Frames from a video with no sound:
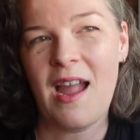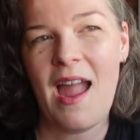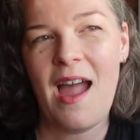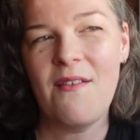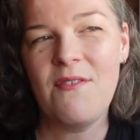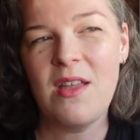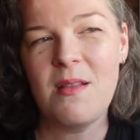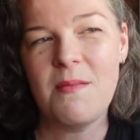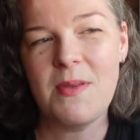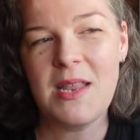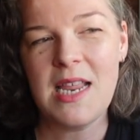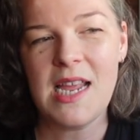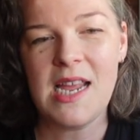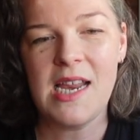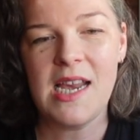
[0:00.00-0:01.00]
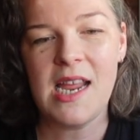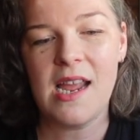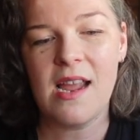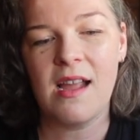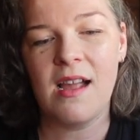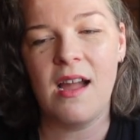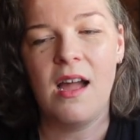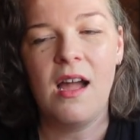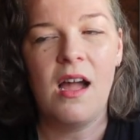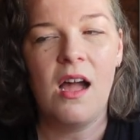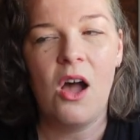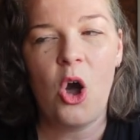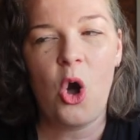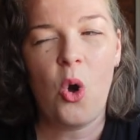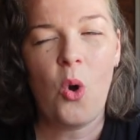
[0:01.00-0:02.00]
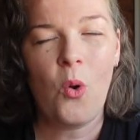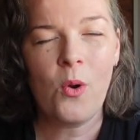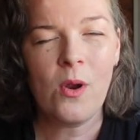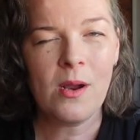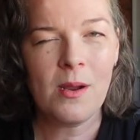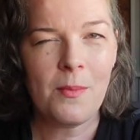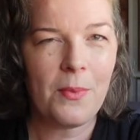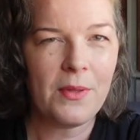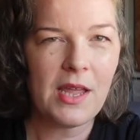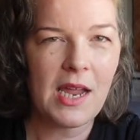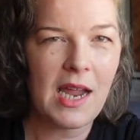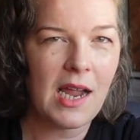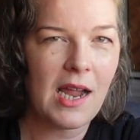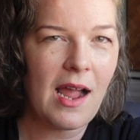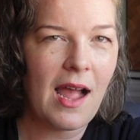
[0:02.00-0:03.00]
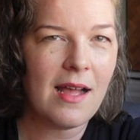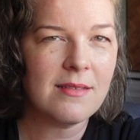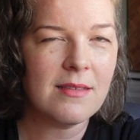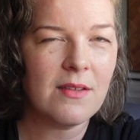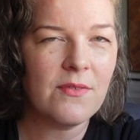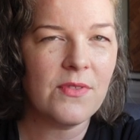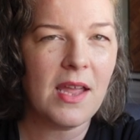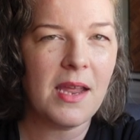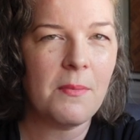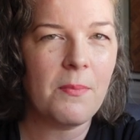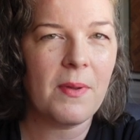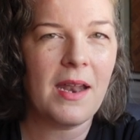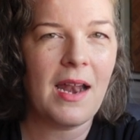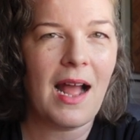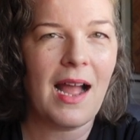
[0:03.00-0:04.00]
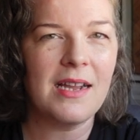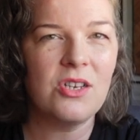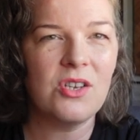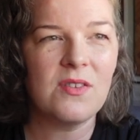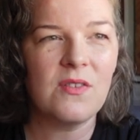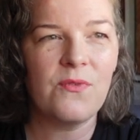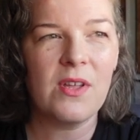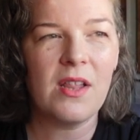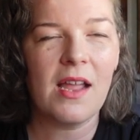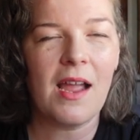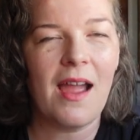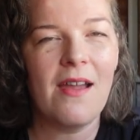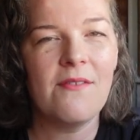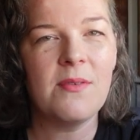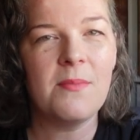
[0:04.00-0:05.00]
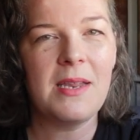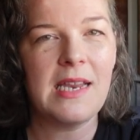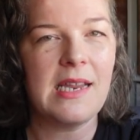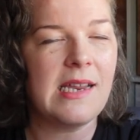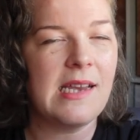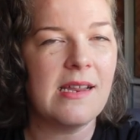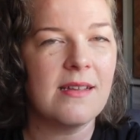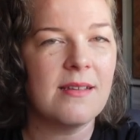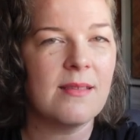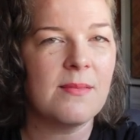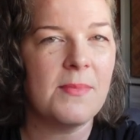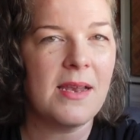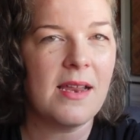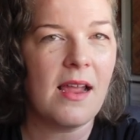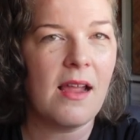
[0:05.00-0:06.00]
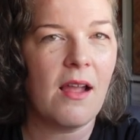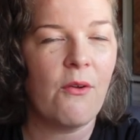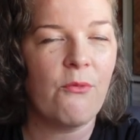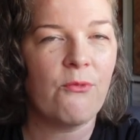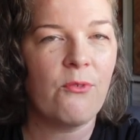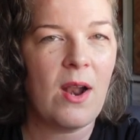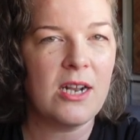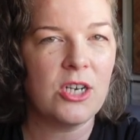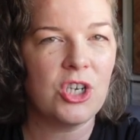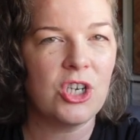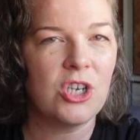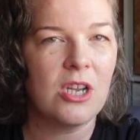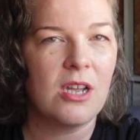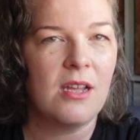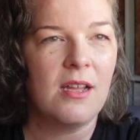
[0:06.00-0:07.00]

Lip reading: I haven't been eating horribly as of late, but I just feel like I haven't been eating as many fresh